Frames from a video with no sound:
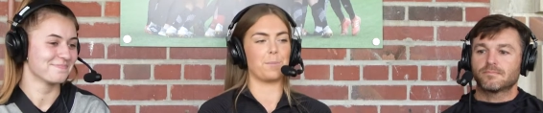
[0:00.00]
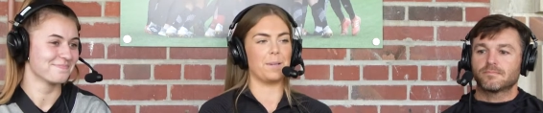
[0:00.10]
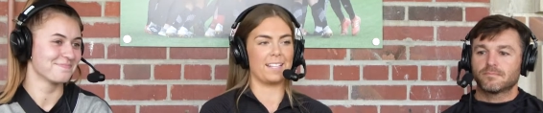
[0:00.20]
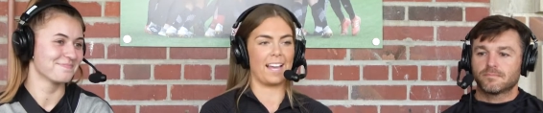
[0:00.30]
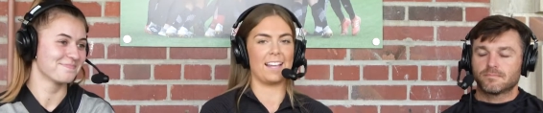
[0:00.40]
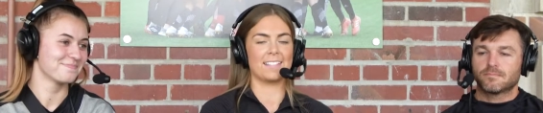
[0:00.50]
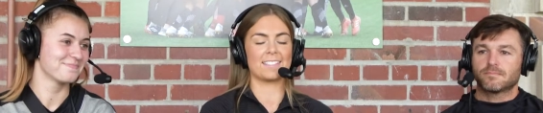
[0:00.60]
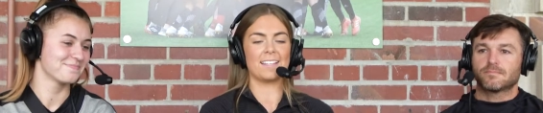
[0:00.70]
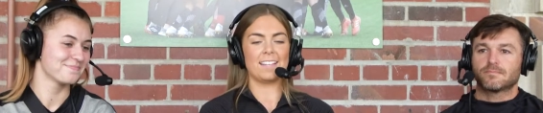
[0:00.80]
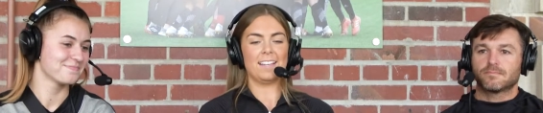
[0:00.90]
Speaker 1: to
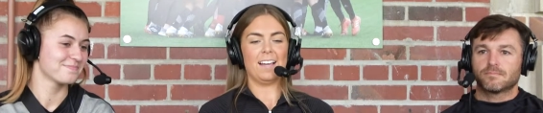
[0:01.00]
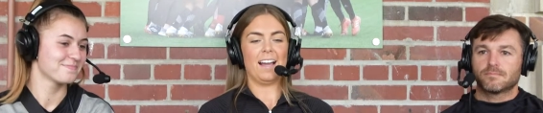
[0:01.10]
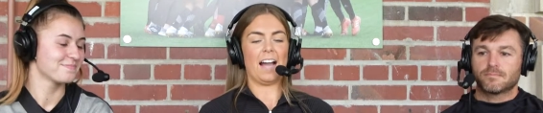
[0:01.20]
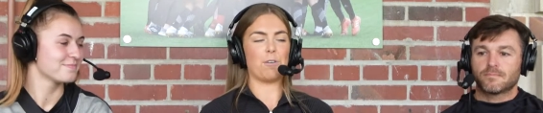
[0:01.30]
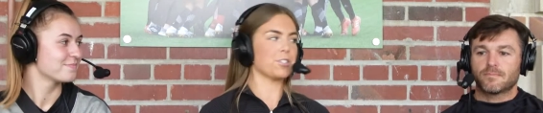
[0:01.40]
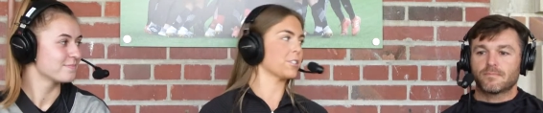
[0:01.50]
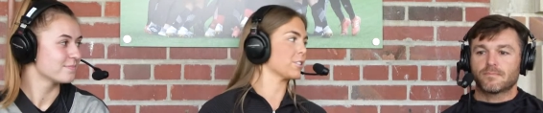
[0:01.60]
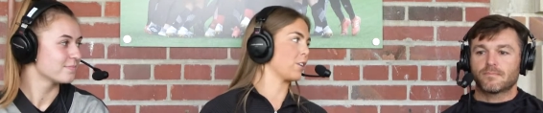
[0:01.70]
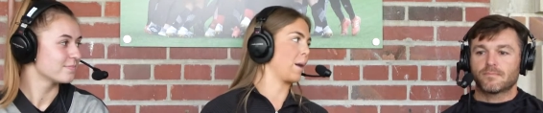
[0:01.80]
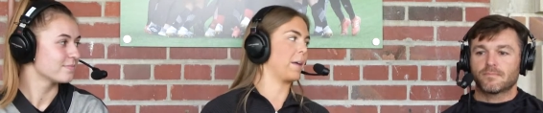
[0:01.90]
PKs. How would you
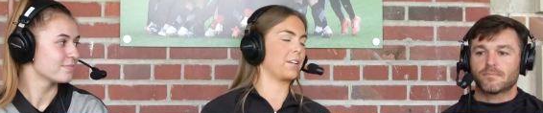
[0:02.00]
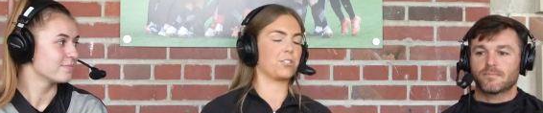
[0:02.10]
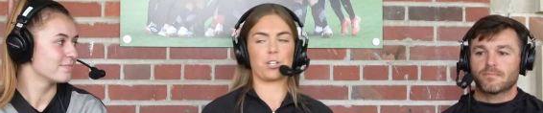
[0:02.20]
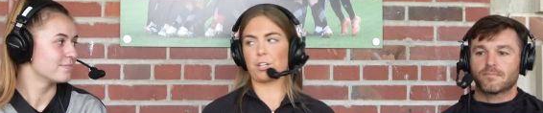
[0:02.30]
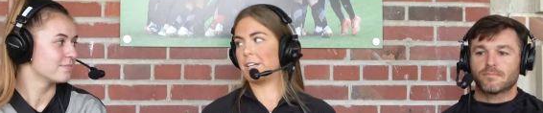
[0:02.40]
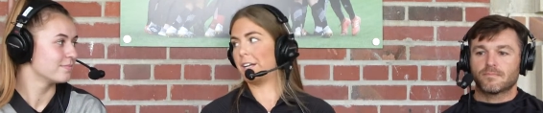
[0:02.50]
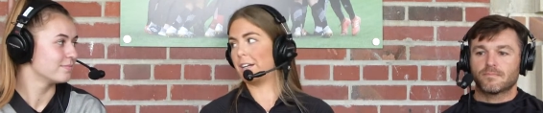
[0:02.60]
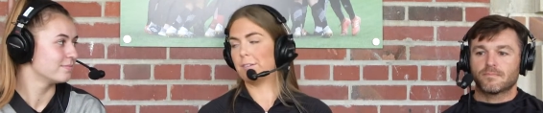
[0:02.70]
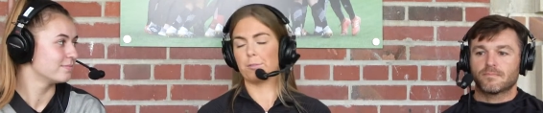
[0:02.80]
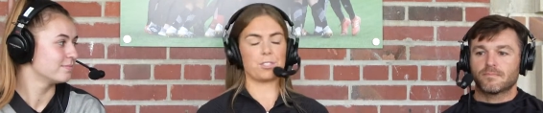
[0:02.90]
describe that
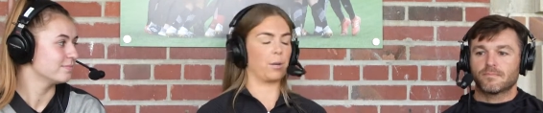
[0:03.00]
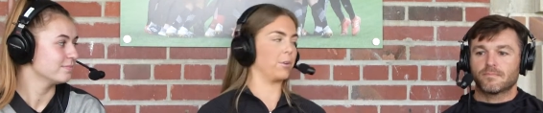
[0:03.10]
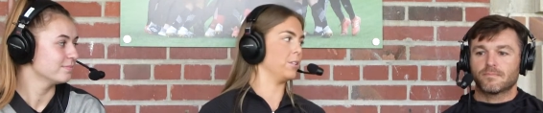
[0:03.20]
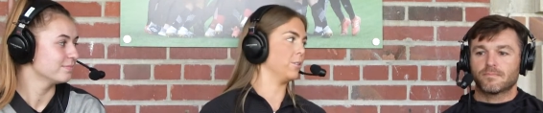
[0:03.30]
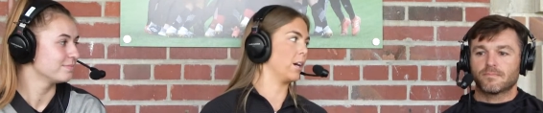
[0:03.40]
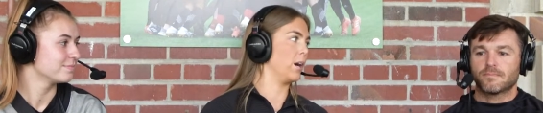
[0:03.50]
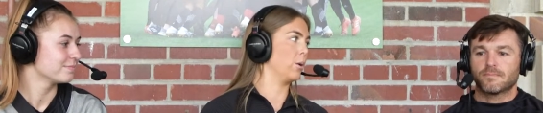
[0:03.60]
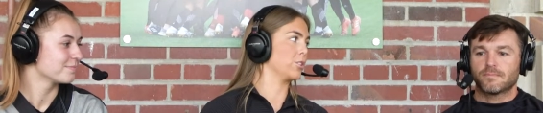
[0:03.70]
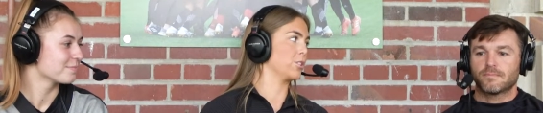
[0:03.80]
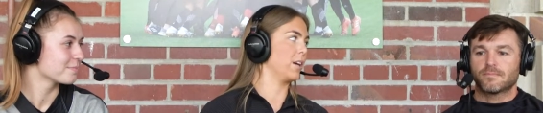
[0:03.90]
journey? We'll start with you,
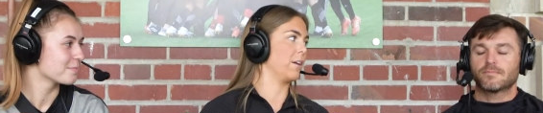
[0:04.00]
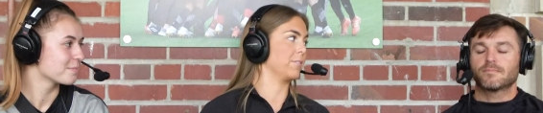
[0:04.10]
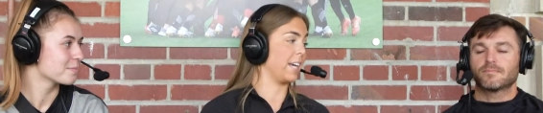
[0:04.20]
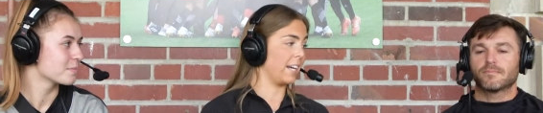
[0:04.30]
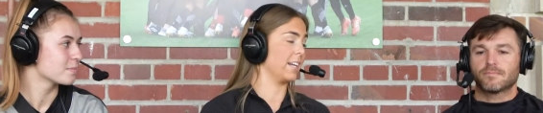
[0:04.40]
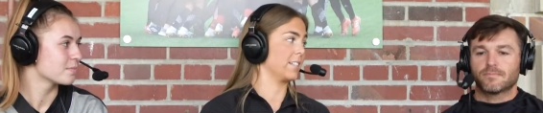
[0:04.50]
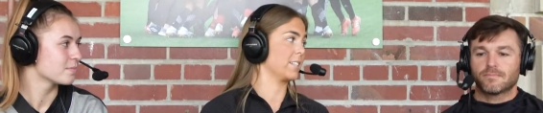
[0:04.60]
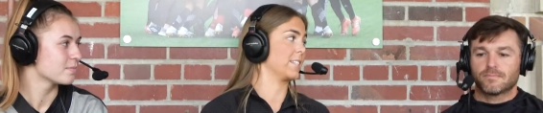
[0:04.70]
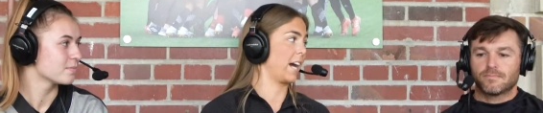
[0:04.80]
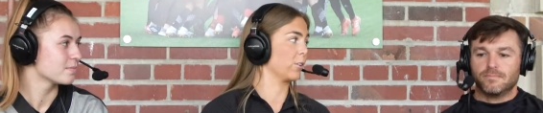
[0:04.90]
Coach, of getting to
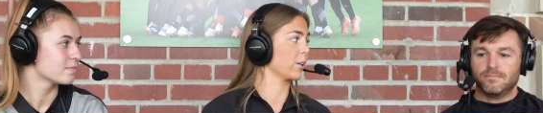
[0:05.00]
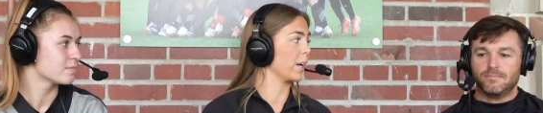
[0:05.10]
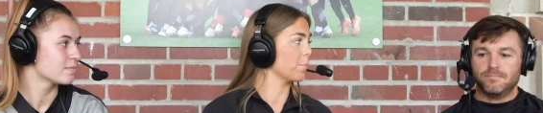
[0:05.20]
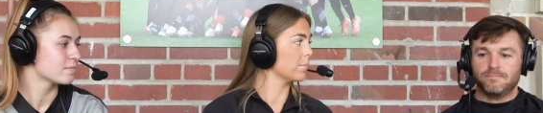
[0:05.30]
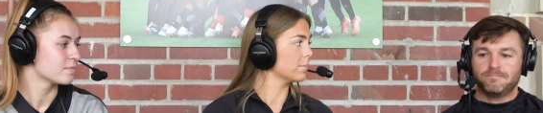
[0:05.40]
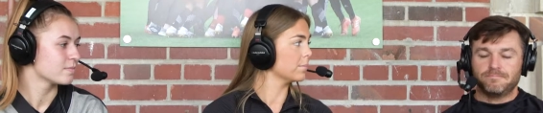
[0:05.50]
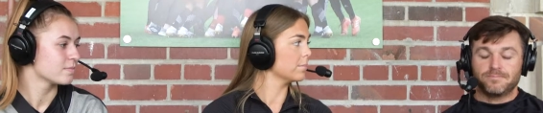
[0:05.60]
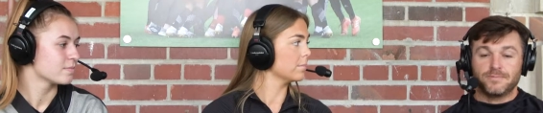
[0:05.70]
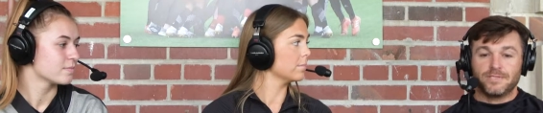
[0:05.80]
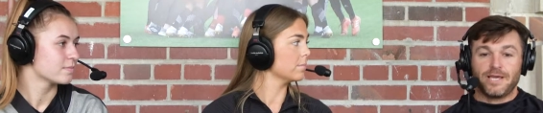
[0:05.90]
the title game.
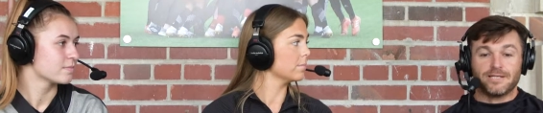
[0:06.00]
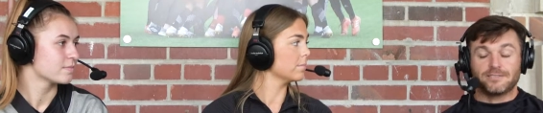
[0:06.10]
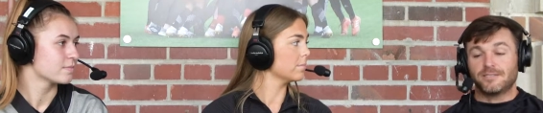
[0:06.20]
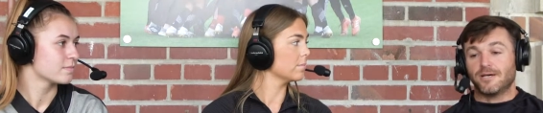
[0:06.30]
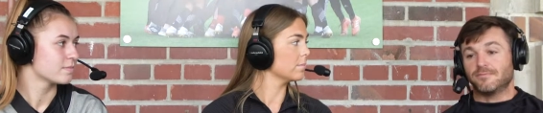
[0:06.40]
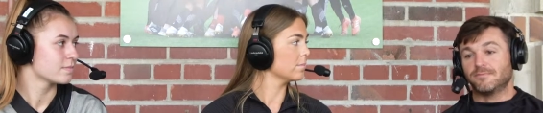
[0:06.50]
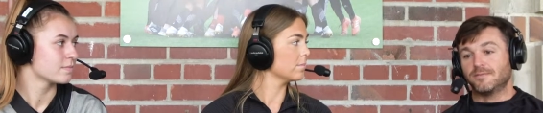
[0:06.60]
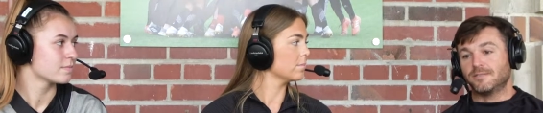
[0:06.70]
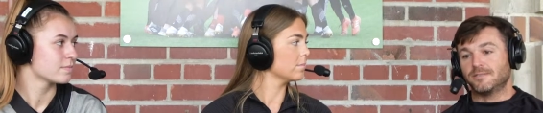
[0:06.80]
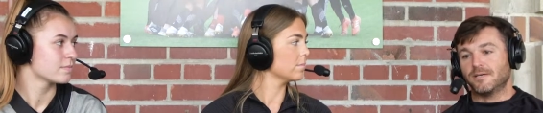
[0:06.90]
Speaker 2: Yeah, it's tough,
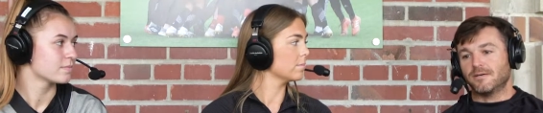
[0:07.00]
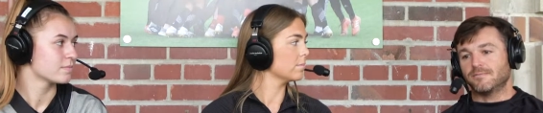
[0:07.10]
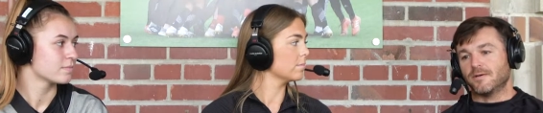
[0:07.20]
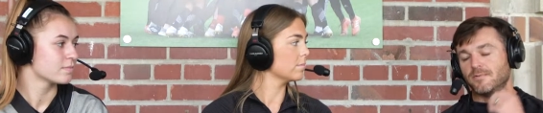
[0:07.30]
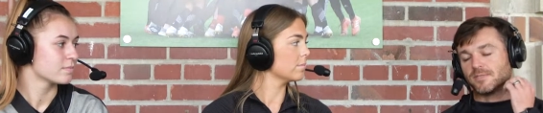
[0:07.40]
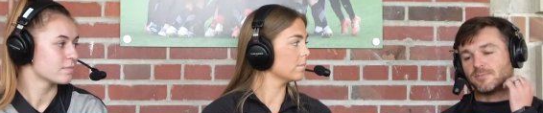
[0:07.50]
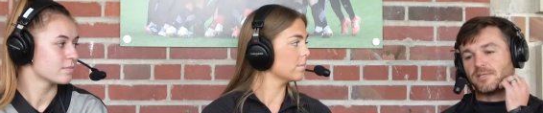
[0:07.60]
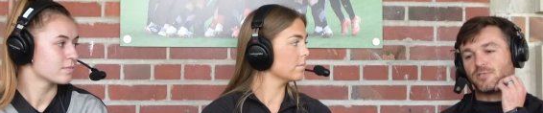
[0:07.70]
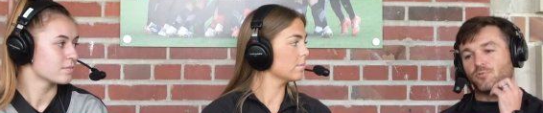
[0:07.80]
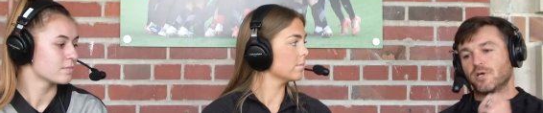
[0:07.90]

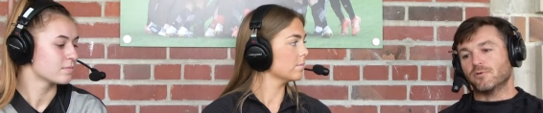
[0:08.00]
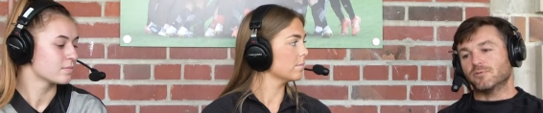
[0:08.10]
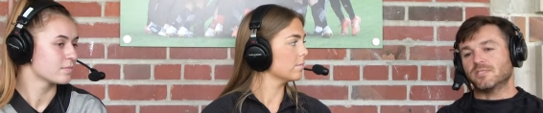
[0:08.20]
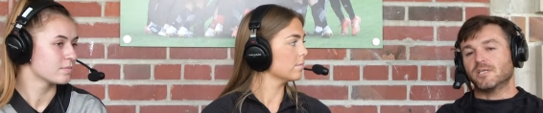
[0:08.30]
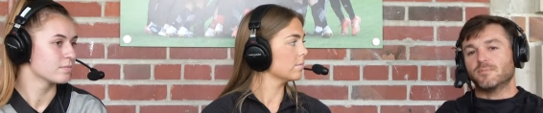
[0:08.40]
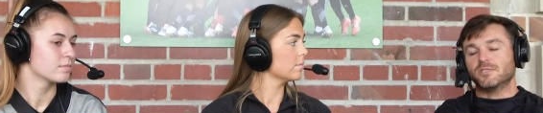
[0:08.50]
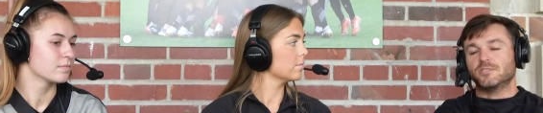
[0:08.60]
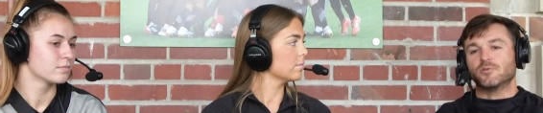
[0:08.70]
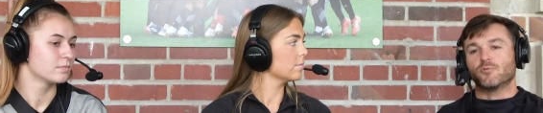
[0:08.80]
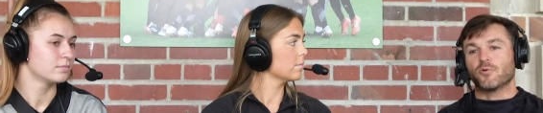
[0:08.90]
especially the way it was set up
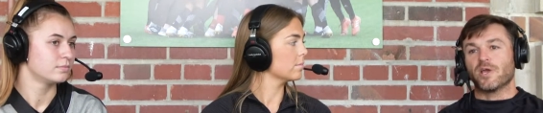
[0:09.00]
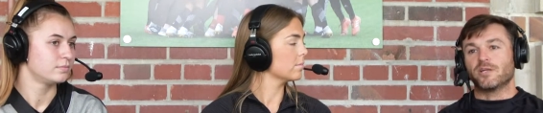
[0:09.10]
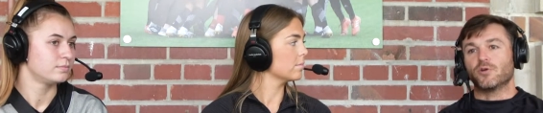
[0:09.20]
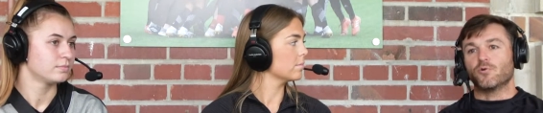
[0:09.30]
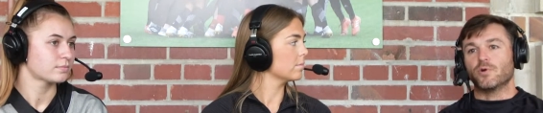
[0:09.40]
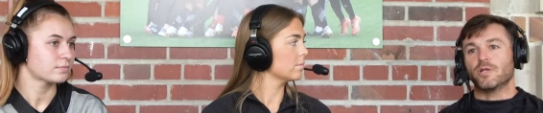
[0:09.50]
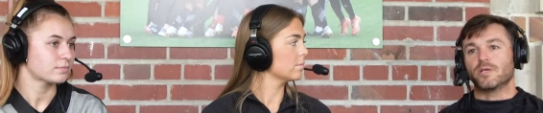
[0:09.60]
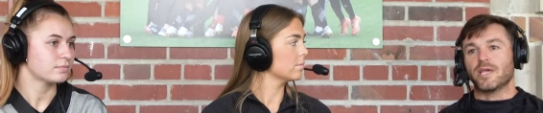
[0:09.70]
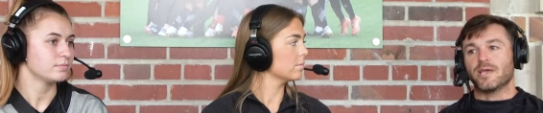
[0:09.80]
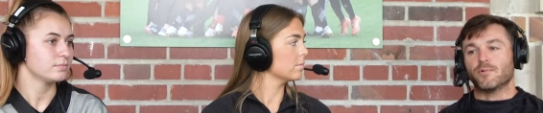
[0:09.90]
this year, where we had to go win a
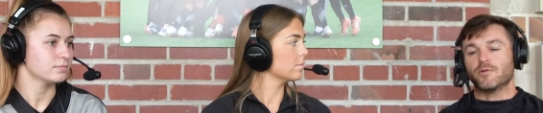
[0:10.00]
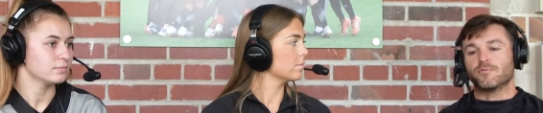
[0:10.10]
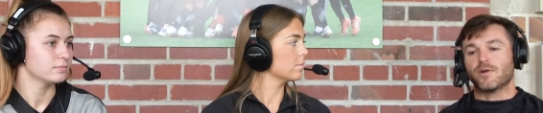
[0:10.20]
game on